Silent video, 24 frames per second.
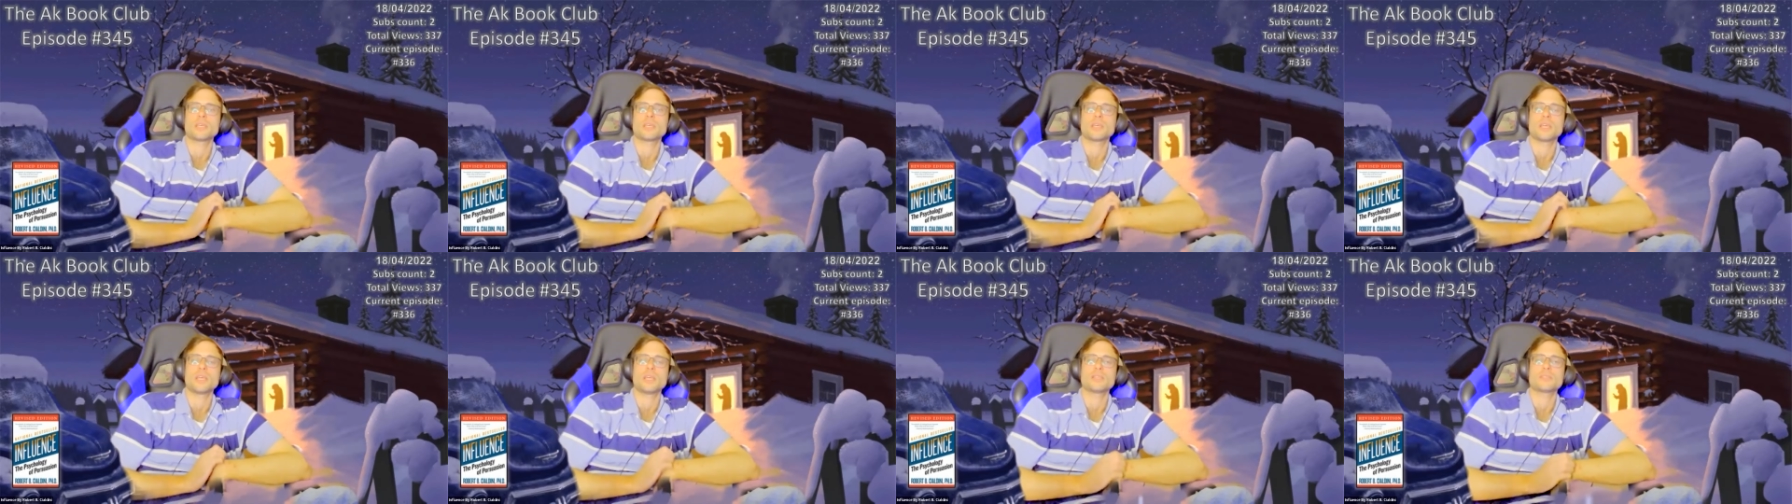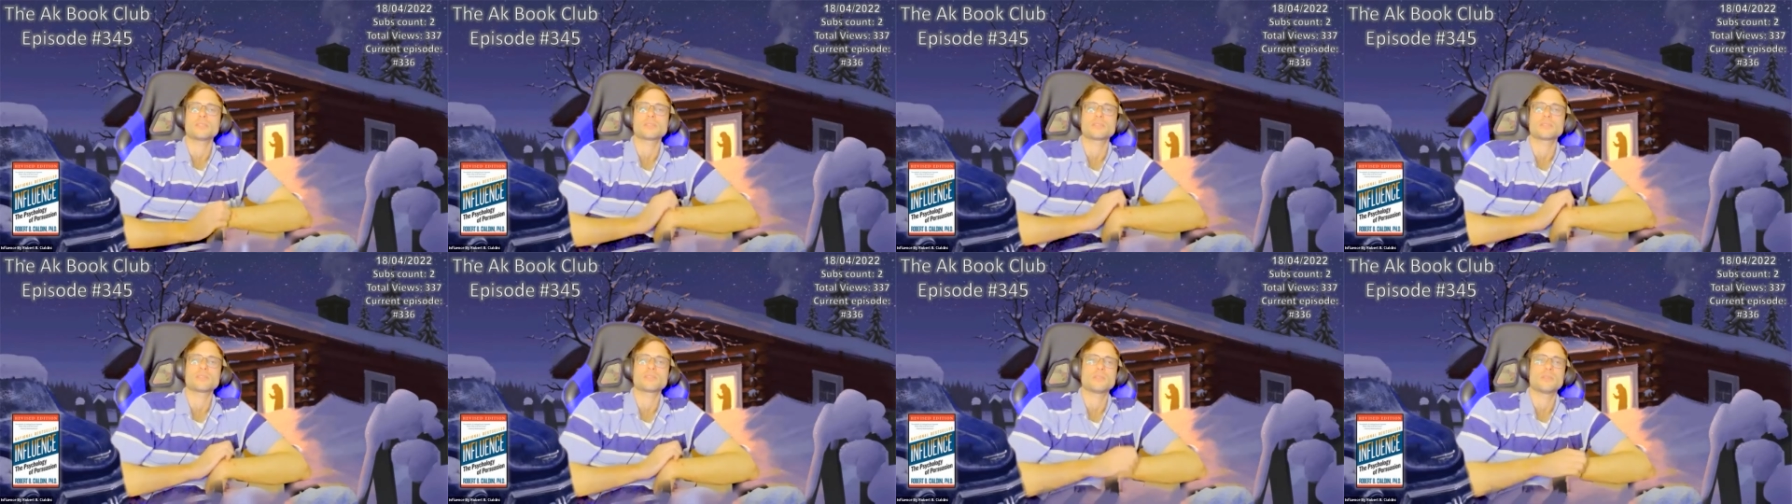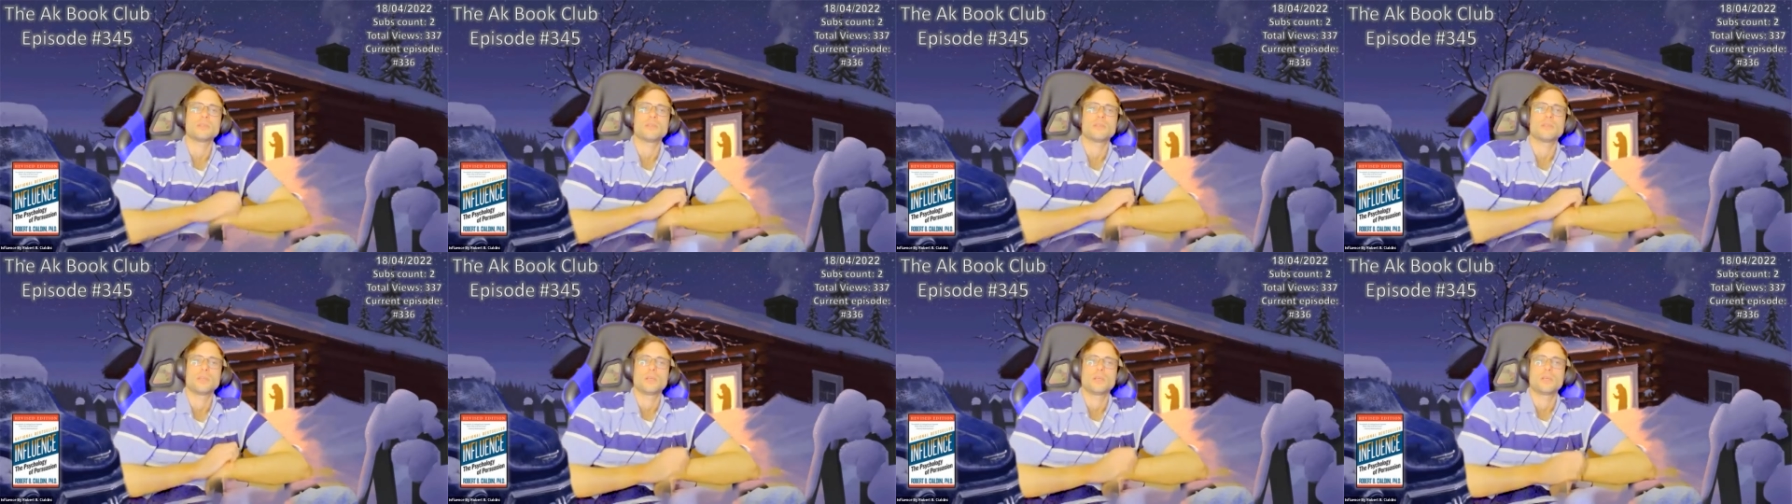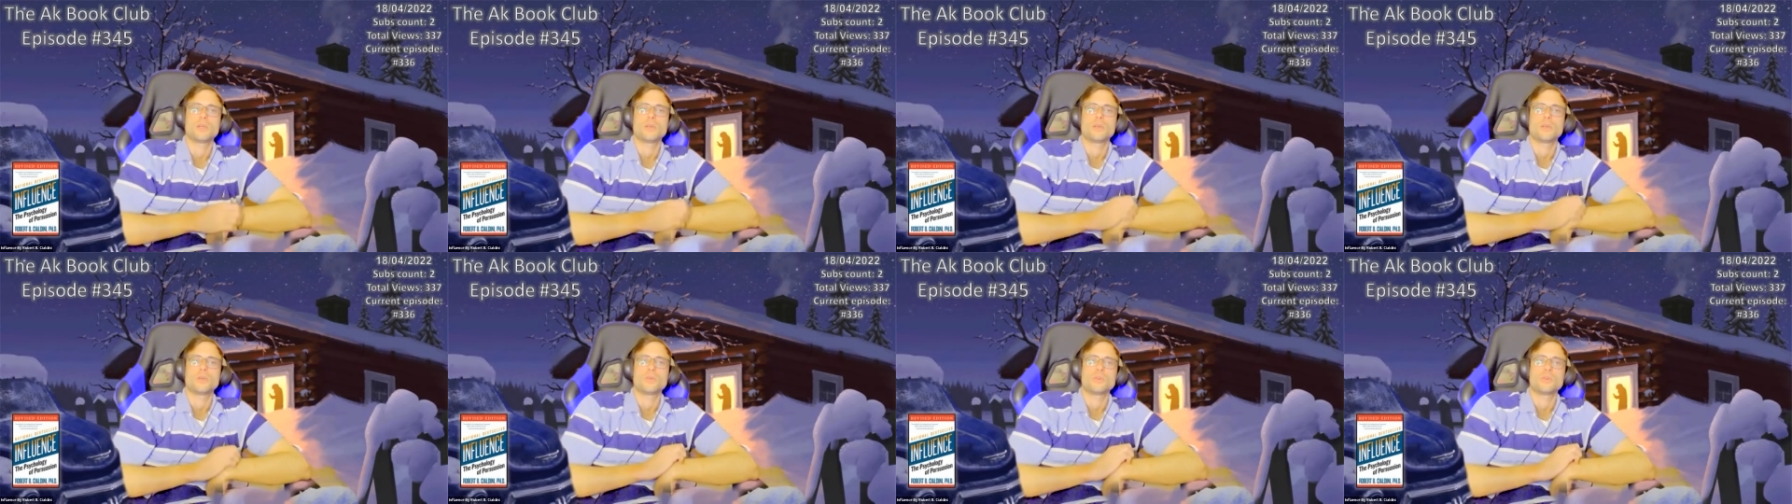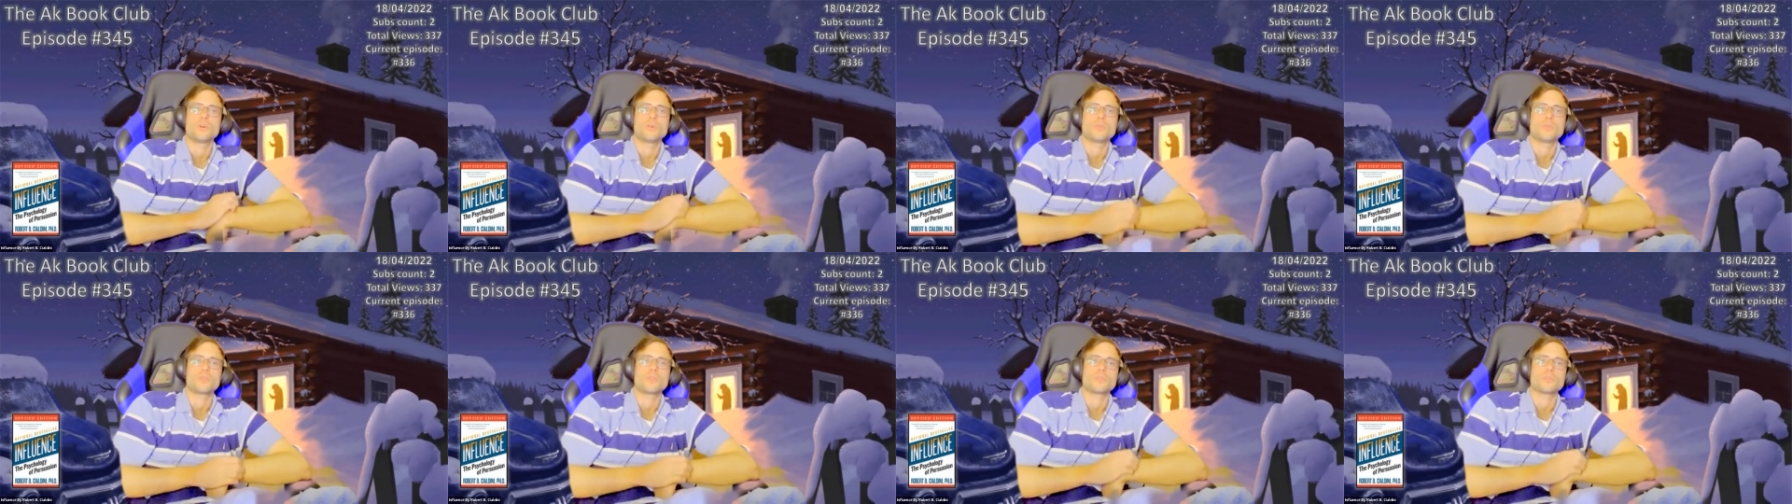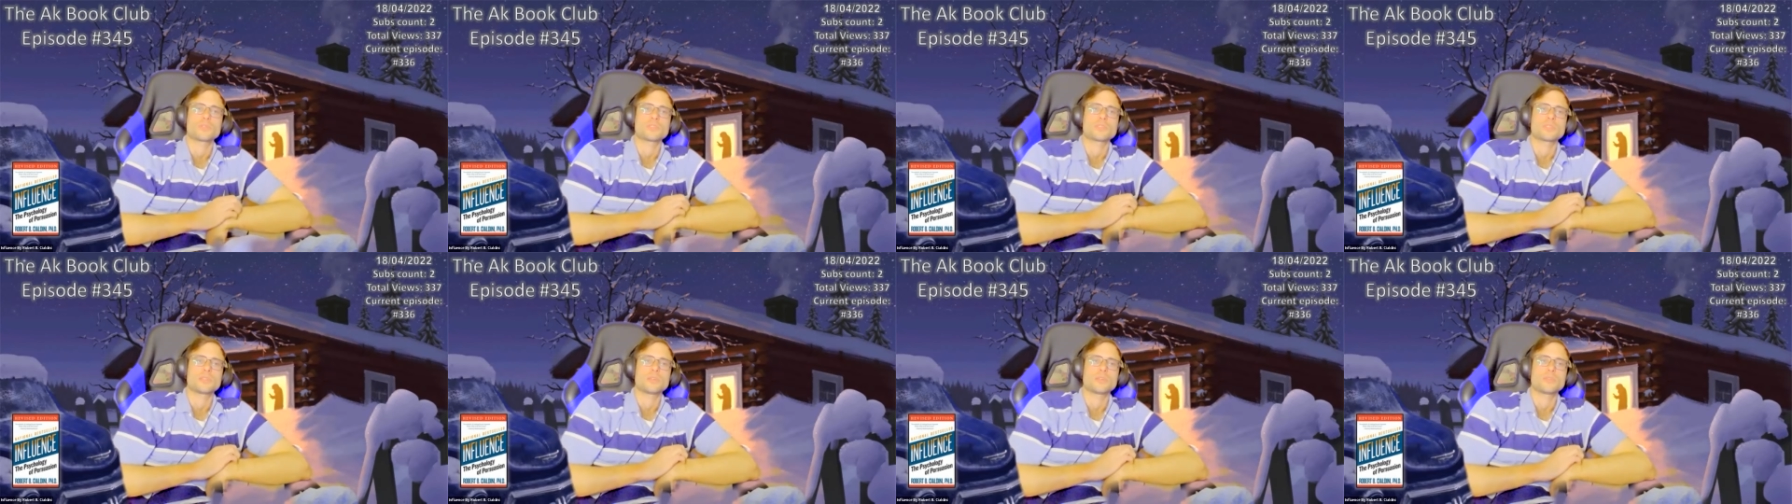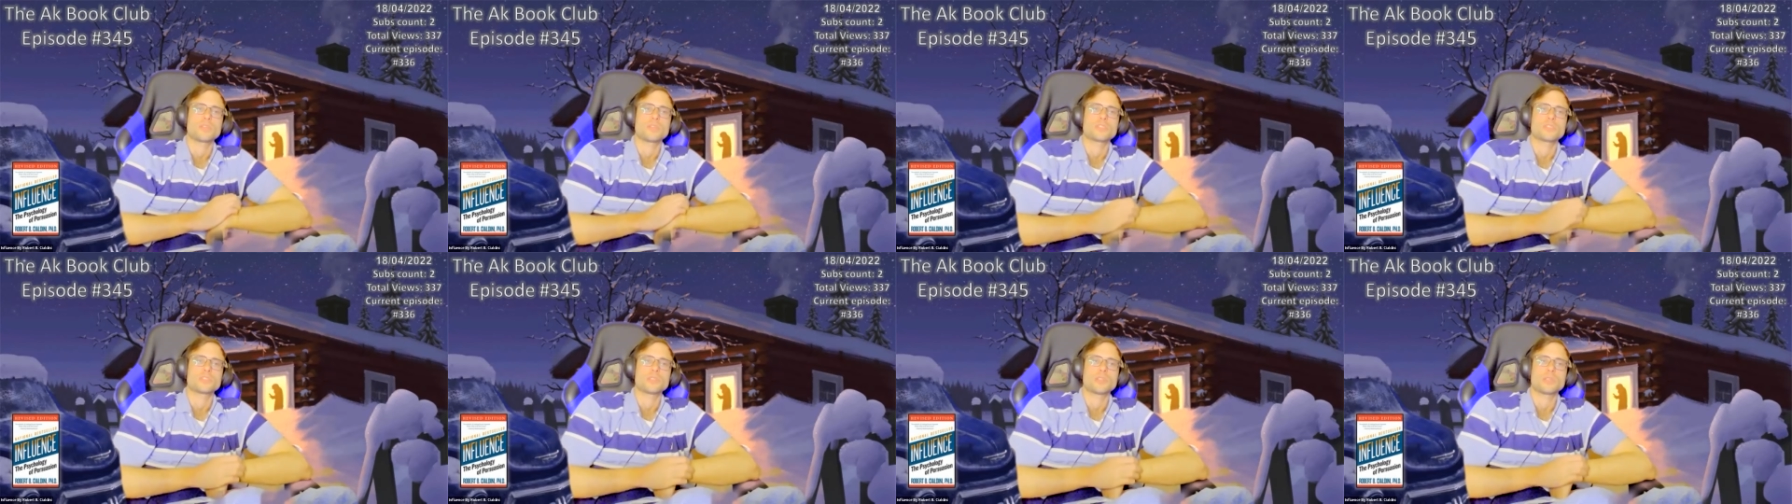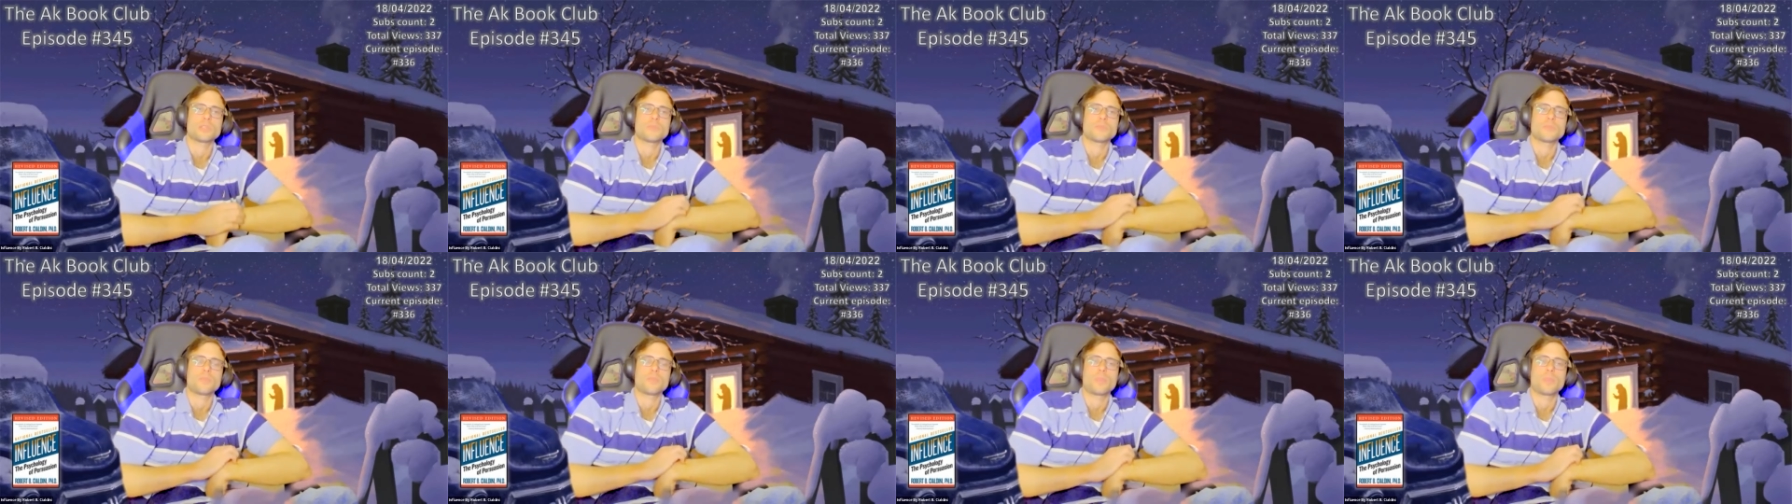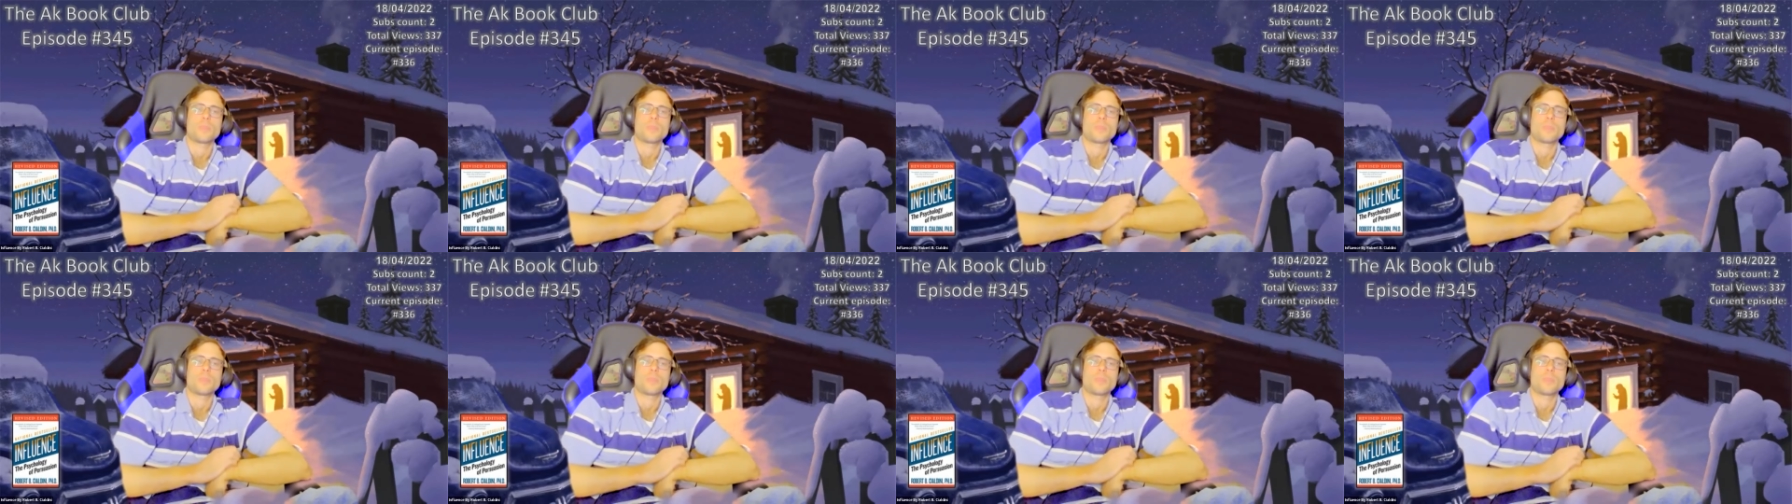heights of conservation.